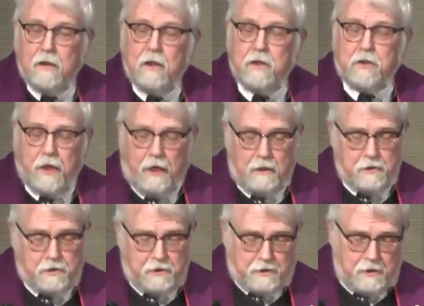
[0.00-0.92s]
He
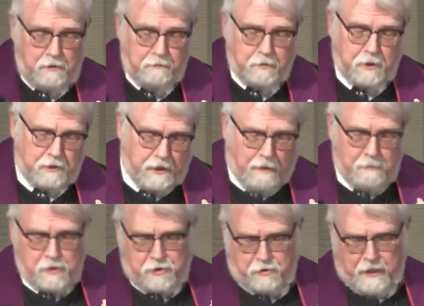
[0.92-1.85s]
challenges him to
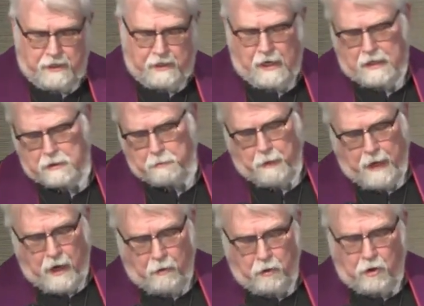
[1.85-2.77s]
demonstrate God's
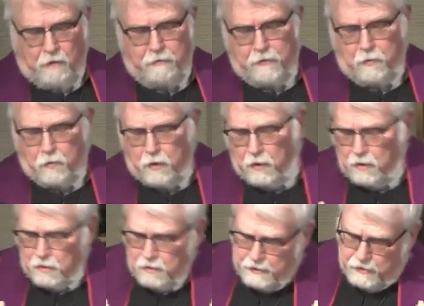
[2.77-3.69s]
power over the
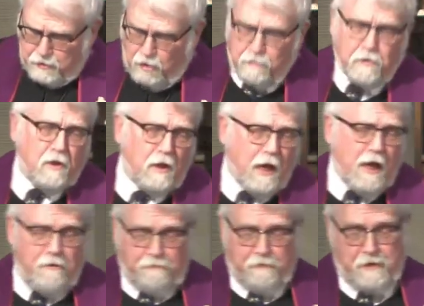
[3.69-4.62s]
world and over
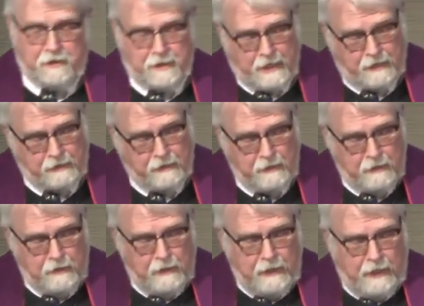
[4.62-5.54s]
life and death,
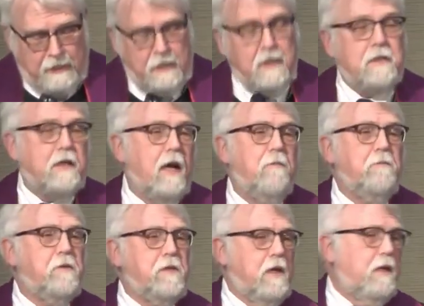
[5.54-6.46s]
and he
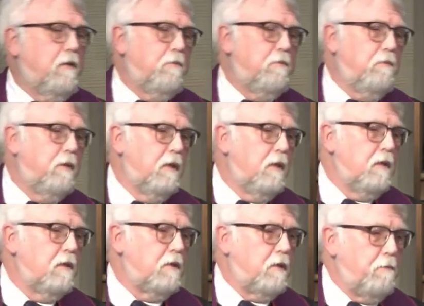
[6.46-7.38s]
tempts him
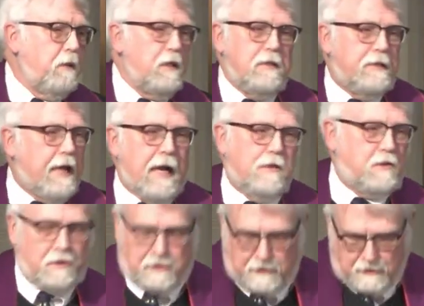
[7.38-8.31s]
to be a
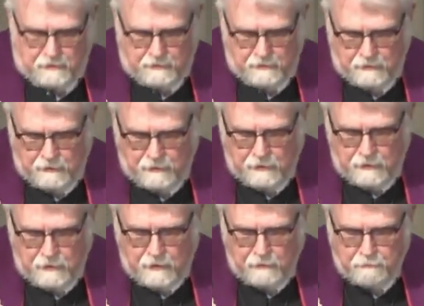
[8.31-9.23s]
dazzler.
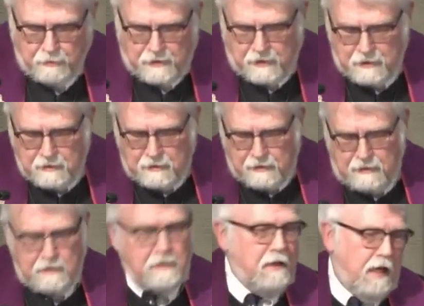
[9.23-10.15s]
But this
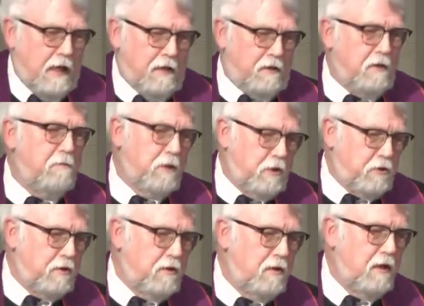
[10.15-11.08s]
is not the
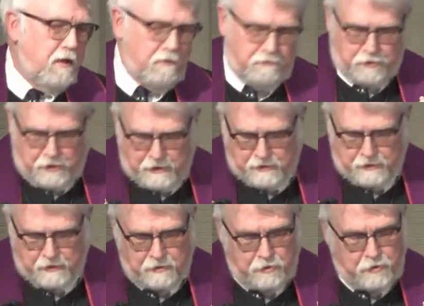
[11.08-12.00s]
mission of
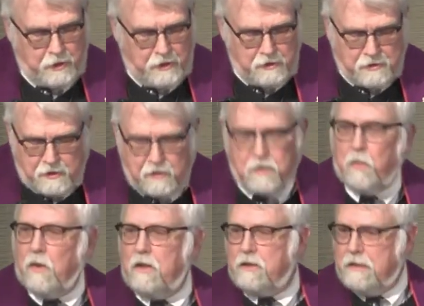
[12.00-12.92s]
Jesus. Jesus
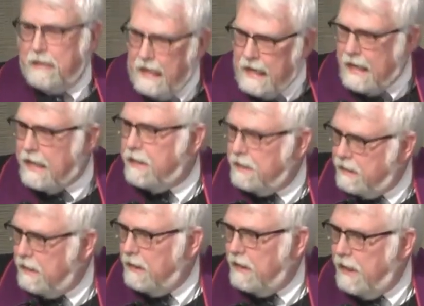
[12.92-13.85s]
was
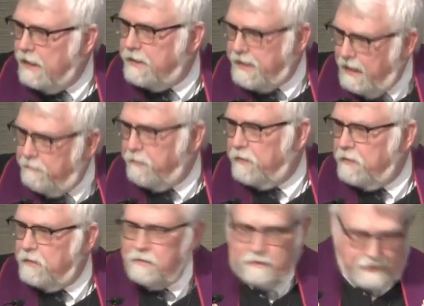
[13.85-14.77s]
not a
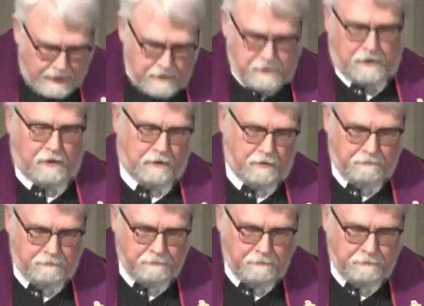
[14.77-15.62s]
devil dazzler.